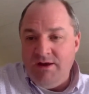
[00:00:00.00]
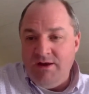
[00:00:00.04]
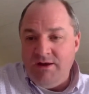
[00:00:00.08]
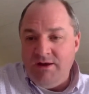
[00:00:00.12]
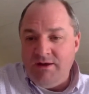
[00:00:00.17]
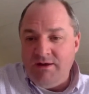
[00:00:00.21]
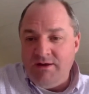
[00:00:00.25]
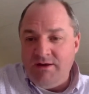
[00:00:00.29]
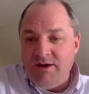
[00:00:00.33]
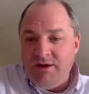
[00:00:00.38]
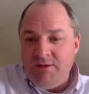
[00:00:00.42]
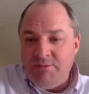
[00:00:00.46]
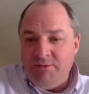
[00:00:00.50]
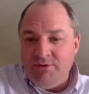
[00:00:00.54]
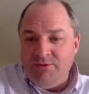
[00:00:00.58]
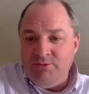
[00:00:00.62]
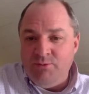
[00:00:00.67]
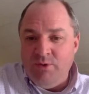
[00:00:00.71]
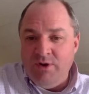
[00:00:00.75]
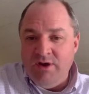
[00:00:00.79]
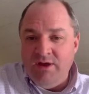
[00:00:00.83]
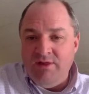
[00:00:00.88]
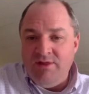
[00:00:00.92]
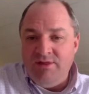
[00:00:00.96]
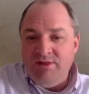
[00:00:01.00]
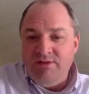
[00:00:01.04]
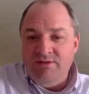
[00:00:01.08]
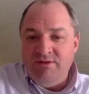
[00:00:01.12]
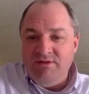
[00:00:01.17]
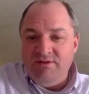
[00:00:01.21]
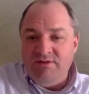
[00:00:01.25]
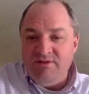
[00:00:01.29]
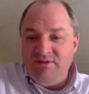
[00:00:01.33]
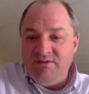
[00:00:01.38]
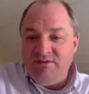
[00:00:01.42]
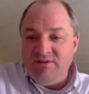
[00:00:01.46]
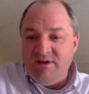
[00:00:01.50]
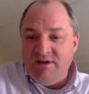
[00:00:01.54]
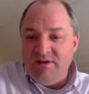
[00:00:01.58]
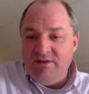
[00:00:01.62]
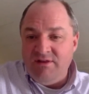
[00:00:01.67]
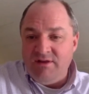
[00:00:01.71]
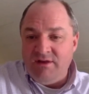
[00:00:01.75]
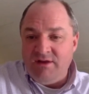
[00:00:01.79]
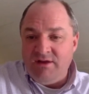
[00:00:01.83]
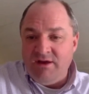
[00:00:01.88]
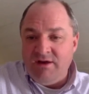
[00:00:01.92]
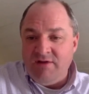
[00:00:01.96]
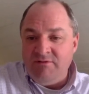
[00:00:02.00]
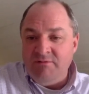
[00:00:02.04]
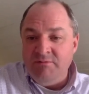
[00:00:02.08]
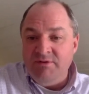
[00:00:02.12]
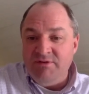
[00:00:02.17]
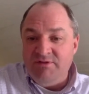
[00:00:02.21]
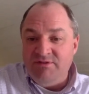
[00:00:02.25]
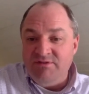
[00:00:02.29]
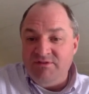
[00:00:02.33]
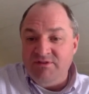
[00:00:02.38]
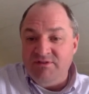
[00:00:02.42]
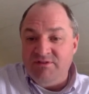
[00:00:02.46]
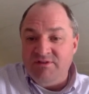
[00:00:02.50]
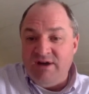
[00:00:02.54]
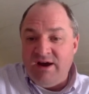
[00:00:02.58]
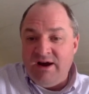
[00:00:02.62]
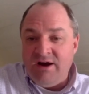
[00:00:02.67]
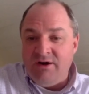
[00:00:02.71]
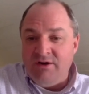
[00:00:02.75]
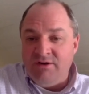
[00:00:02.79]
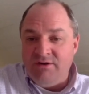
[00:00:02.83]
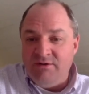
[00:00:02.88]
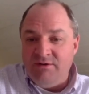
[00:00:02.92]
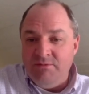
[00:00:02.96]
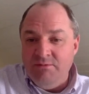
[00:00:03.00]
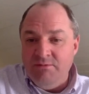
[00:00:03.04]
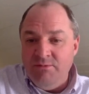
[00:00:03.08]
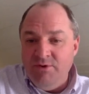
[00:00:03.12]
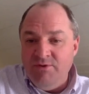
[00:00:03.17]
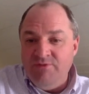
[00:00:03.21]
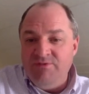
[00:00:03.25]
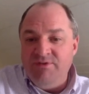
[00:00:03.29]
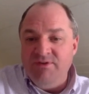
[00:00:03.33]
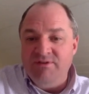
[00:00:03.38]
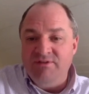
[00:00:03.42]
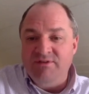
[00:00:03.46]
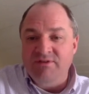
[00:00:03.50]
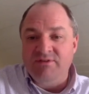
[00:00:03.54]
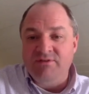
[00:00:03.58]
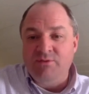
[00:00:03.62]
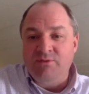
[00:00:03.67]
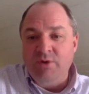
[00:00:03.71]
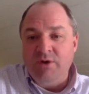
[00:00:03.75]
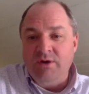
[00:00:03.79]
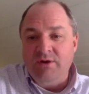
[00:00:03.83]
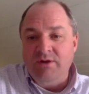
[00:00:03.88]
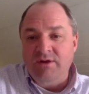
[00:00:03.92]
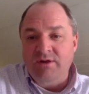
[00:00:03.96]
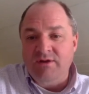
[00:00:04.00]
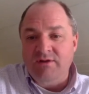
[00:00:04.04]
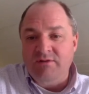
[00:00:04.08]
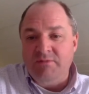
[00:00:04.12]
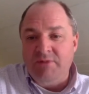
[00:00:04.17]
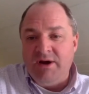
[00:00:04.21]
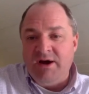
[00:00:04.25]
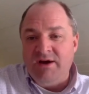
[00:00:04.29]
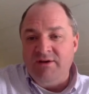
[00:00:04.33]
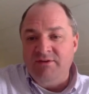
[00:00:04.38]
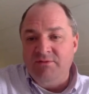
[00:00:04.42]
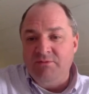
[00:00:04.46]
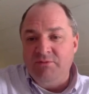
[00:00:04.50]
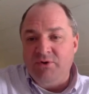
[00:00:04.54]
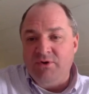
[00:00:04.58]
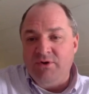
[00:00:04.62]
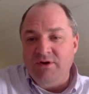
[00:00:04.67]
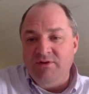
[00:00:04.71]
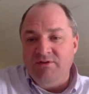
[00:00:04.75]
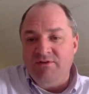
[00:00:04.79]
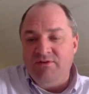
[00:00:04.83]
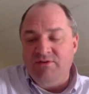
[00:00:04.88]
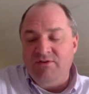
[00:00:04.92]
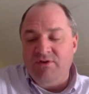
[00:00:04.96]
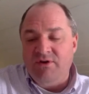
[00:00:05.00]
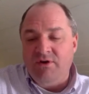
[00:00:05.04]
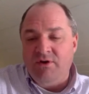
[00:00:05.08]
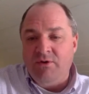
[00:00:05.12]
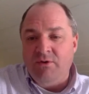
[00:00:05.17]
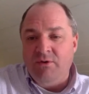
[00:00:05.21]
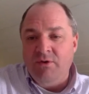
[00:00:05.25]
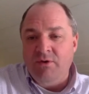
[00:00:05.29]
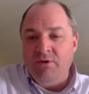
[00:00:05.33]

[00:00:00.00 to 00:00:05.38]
coupled with the government's desire to move this as quickly as possible. And so,